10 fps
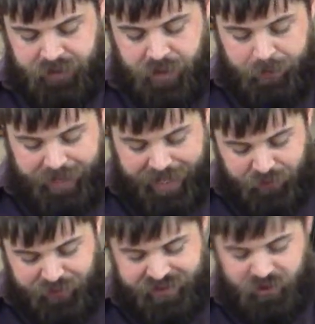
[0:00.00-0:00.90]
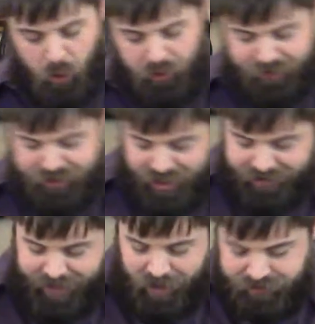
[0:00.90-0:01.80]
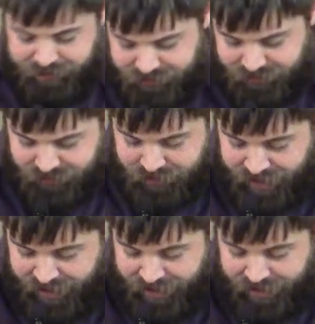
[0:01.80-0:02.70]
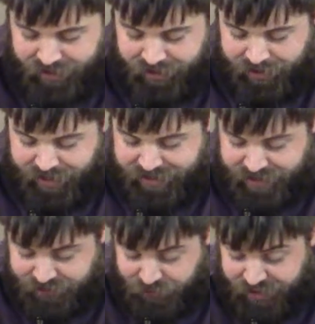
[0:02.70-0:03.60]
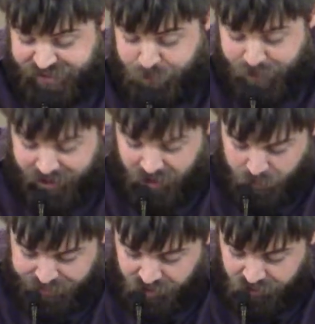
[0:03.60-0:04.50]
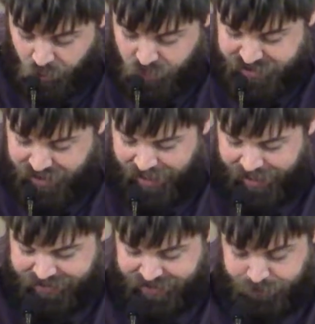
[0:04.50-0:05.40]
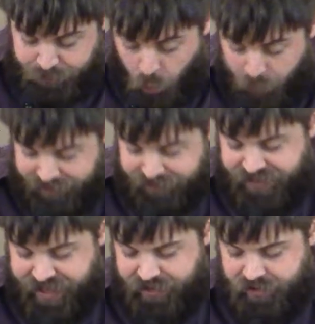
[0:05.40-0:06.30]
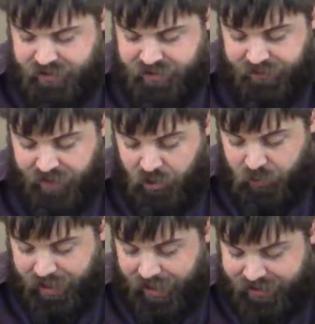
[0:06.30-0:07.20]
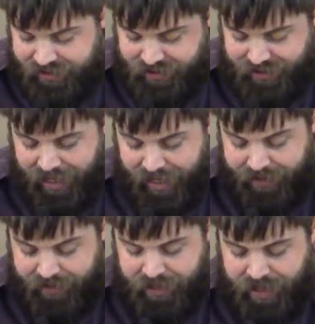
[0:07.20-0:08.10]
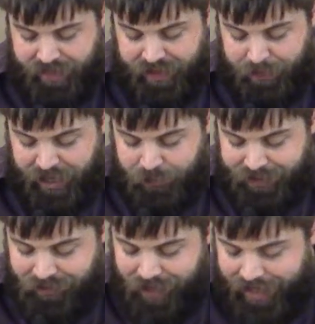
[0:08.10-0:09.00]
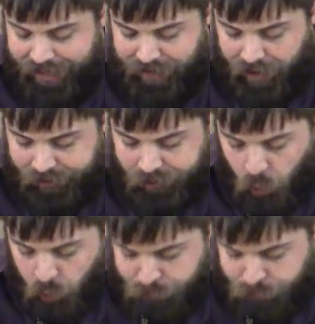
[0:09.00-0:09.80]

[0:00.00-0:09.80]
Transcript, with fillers: I'm going to end with this quote from John Calvin. He says, For it is better with closed eyes and broken feet to follow God as our guide than by relying on our own